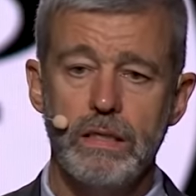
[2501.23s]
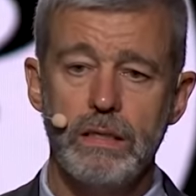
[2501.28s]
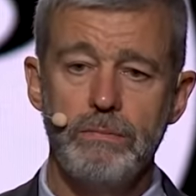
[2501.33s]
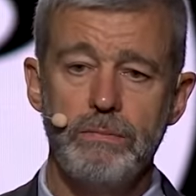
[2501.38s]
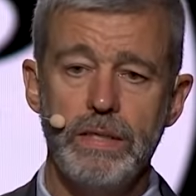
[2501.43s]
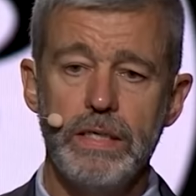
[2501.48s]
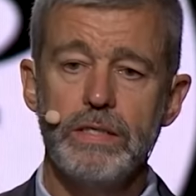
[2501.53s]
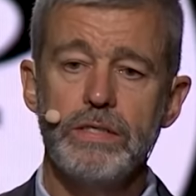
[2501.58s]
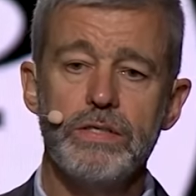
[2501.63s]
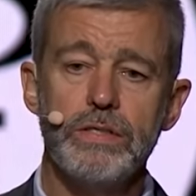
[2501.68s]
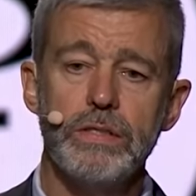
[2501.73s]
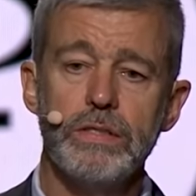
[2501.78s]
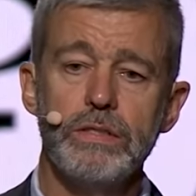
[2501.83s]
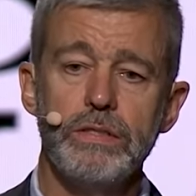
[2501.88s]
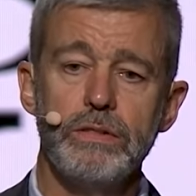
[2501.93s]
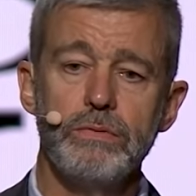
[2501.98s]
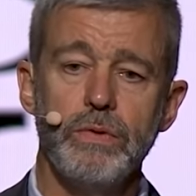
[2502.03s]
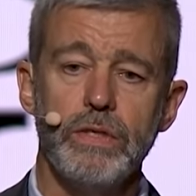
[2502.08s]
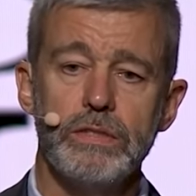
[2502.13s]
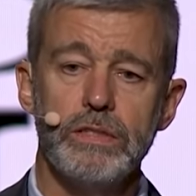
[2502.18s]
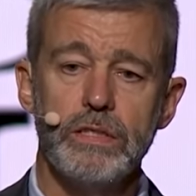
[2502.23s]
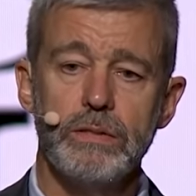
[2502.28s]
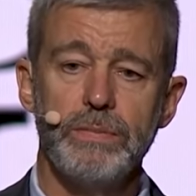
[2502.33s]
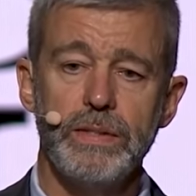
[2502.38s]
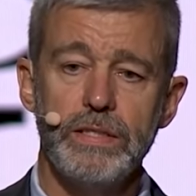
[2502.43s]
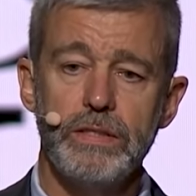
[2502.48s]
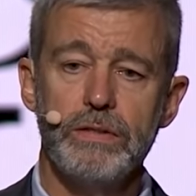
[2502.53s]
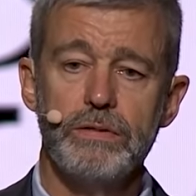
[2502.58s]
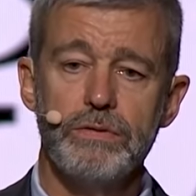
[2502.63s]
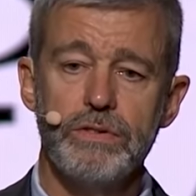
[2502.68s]
Minister, you want to
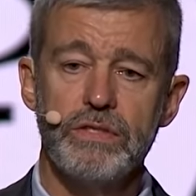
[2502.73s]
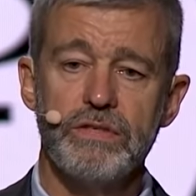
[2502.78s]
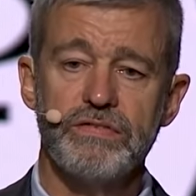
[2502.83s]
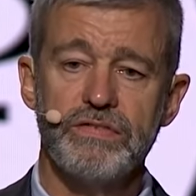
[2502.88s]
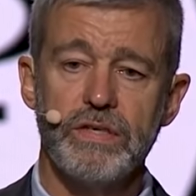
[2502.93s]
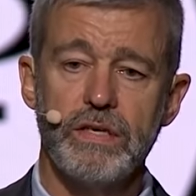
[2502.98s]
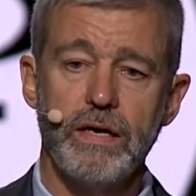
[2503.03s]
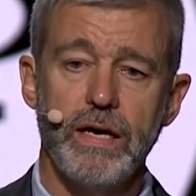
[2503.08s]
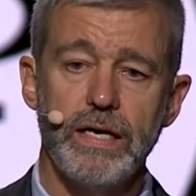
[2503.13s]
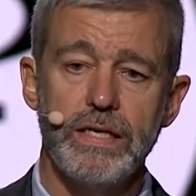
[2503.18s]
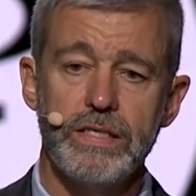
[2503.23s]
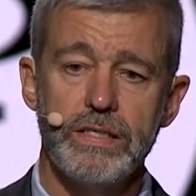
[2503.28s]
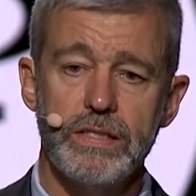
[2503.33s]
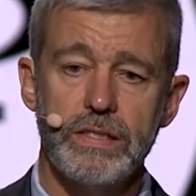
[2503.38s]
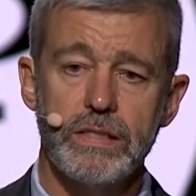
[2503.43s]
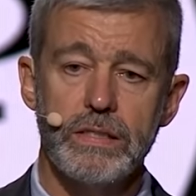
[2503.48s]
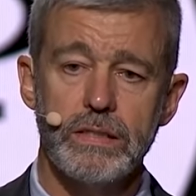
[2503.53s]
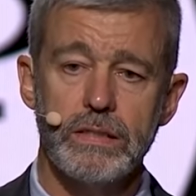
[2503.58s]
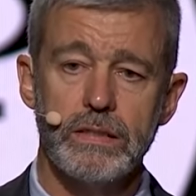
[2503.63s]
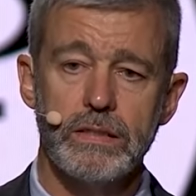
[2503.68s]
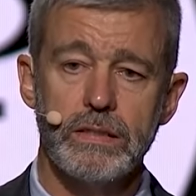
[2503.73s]
be used of Christ.